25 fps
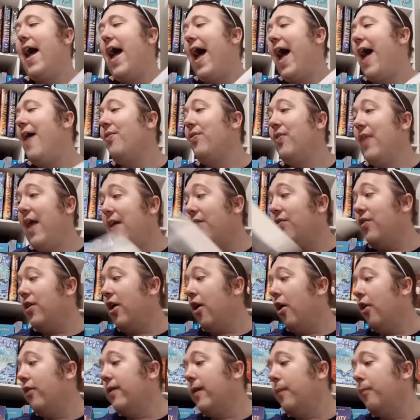And then the
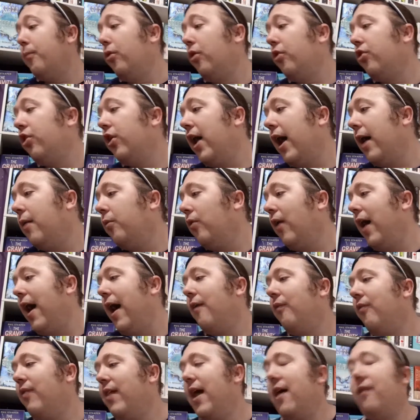only book that I will
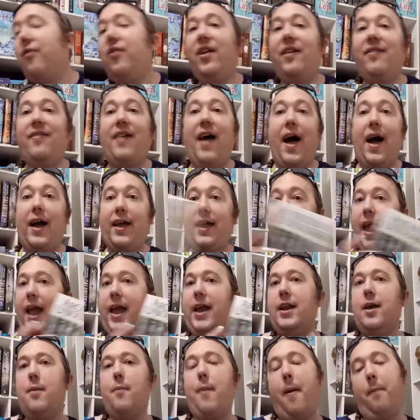have left is
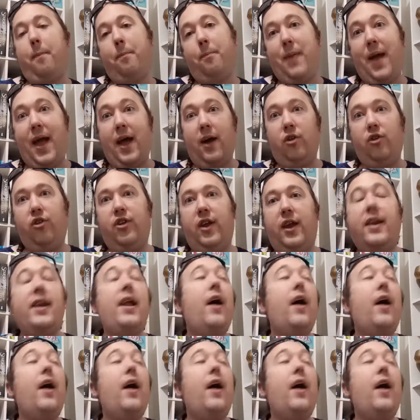Arcanum Unbounded.